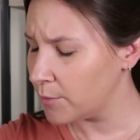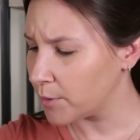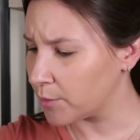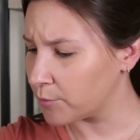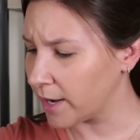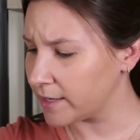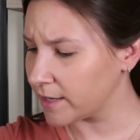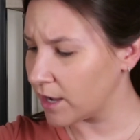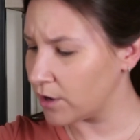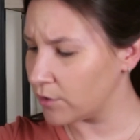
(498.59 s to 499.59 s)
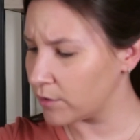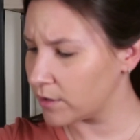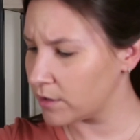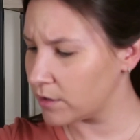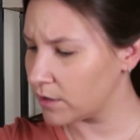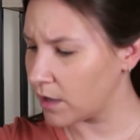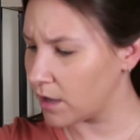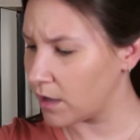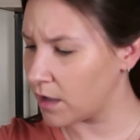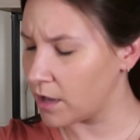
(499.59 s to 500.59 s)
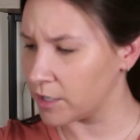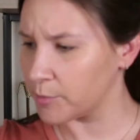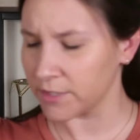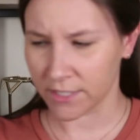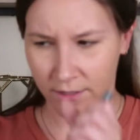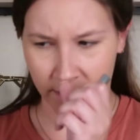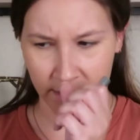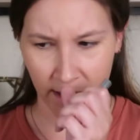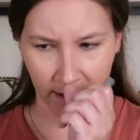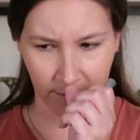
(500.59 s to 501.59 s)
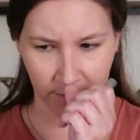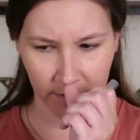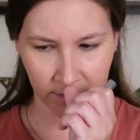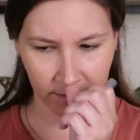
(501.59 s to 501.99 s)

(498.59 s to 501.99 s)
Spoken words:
But right now, 100% of the time,